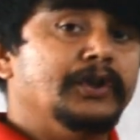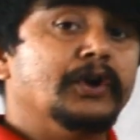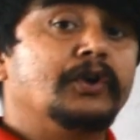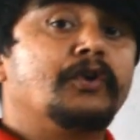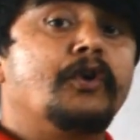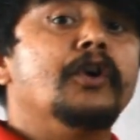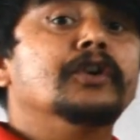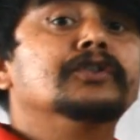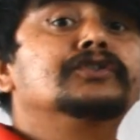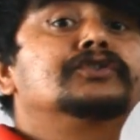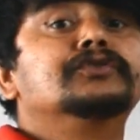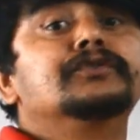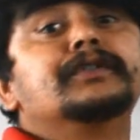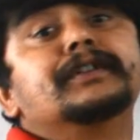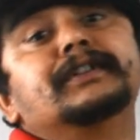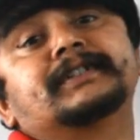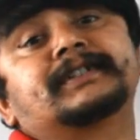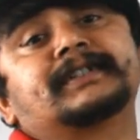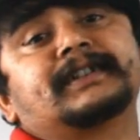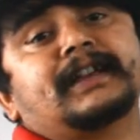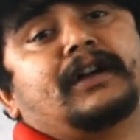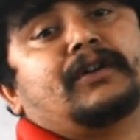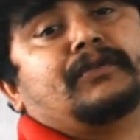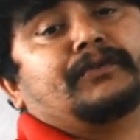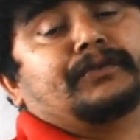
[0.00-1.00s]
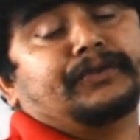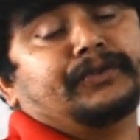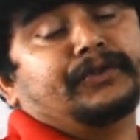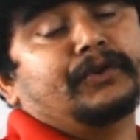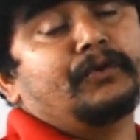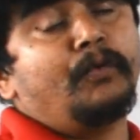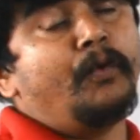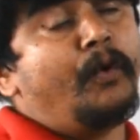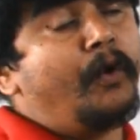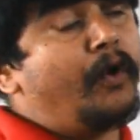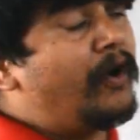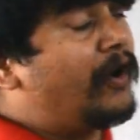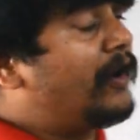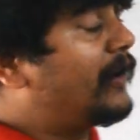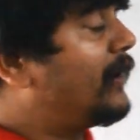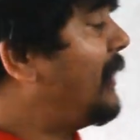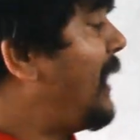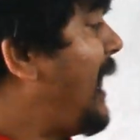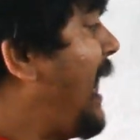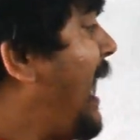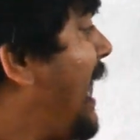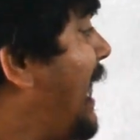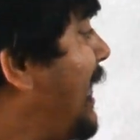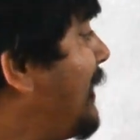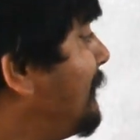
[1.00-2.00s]
the consonant sound, the
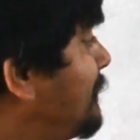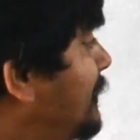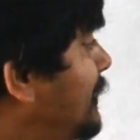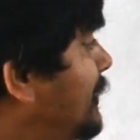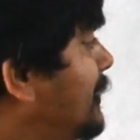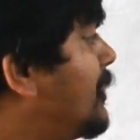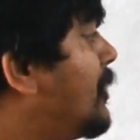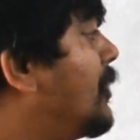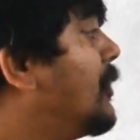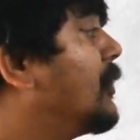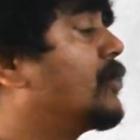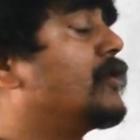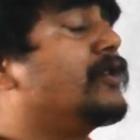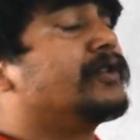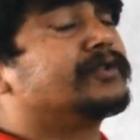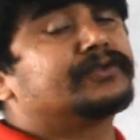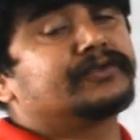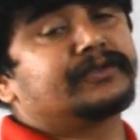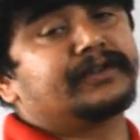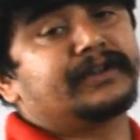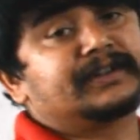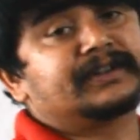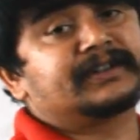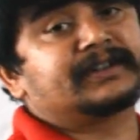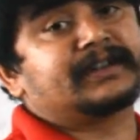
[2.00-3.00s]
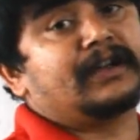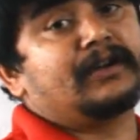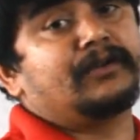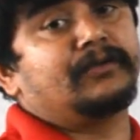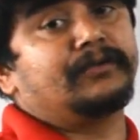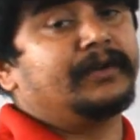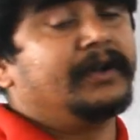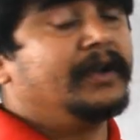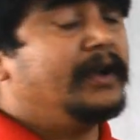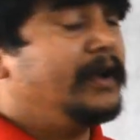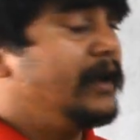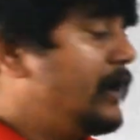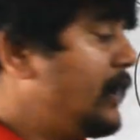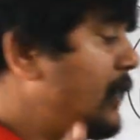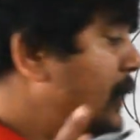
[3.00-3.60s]
word having a consonant sound,